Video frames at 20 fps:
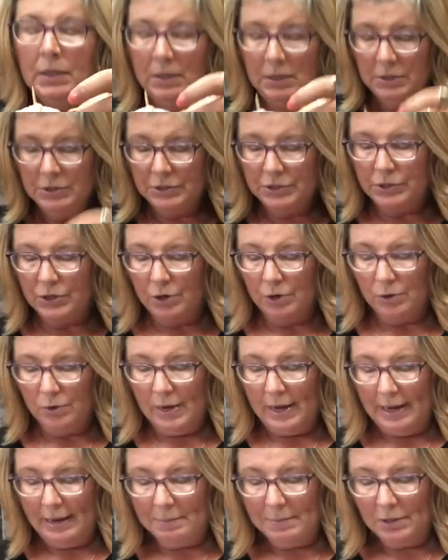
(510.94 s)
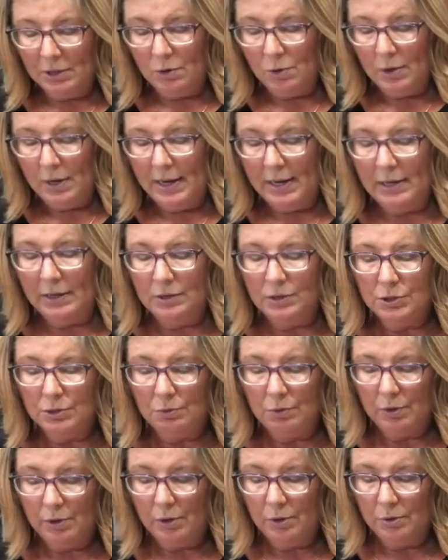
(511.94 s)
so I'm gonna go ahead and do
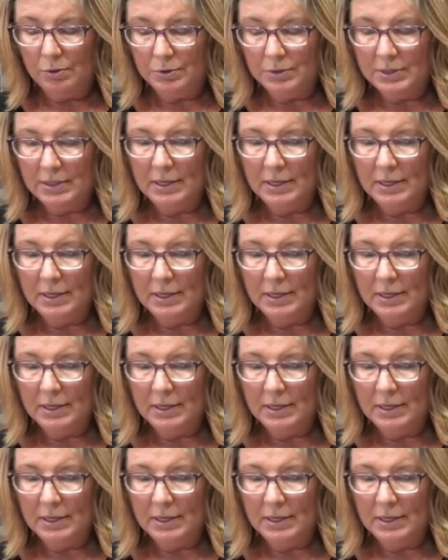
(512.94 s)
those,